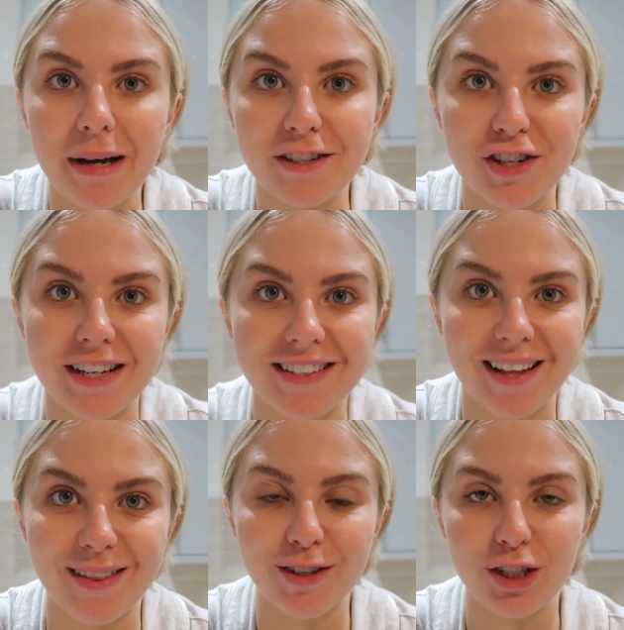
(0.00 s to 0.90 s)
actually
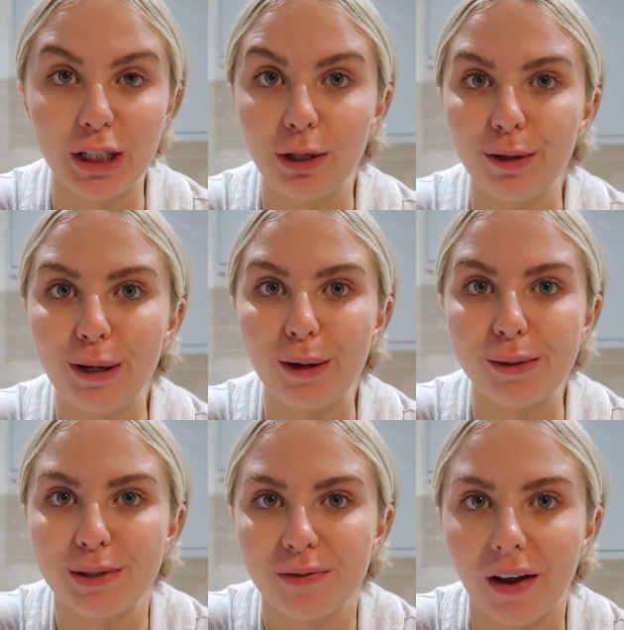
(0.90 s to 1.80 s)
said that she got
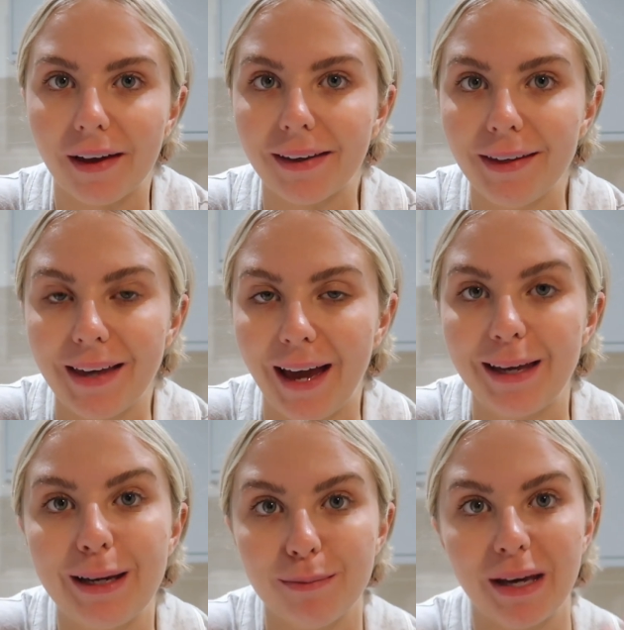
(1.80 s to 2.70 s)
loads of like
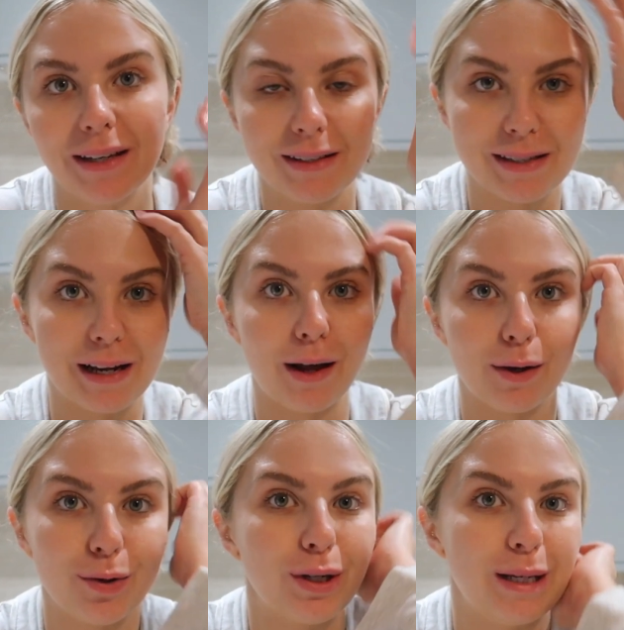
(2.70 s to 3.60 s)
cake mix and
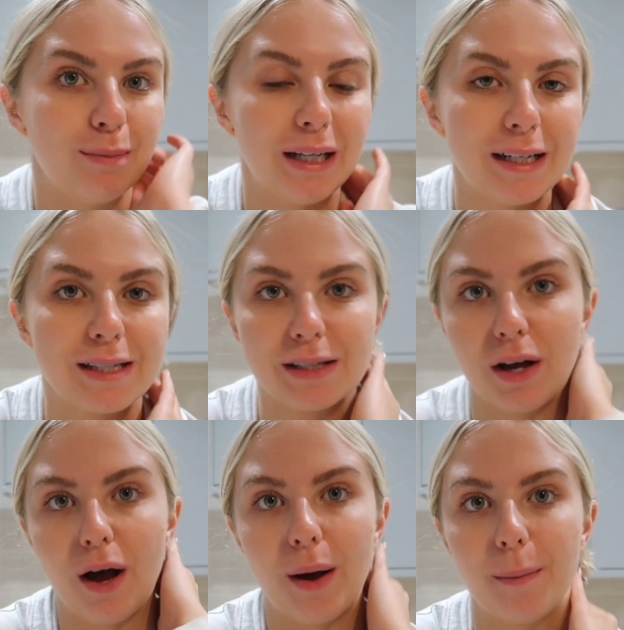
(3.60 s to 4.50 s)
like cookie mix
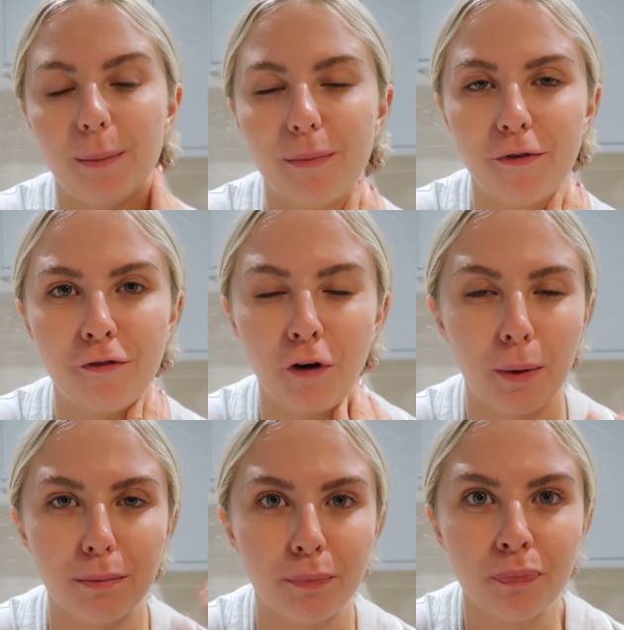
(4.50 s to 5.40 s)
um,
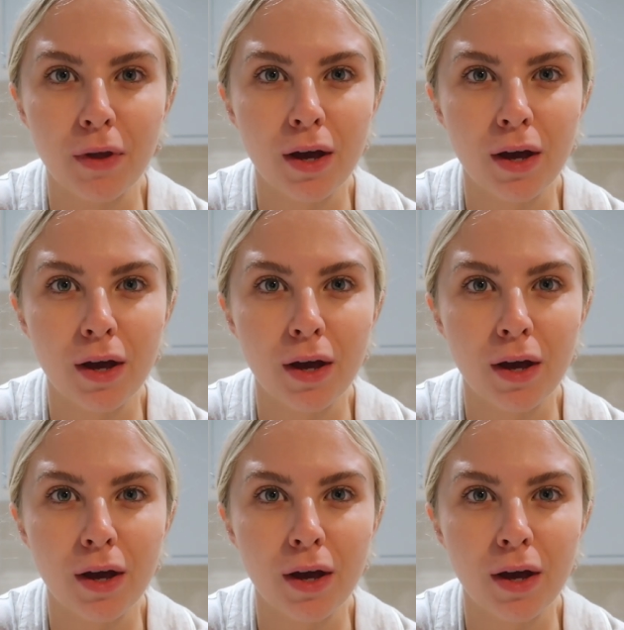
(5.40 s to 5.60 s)
from,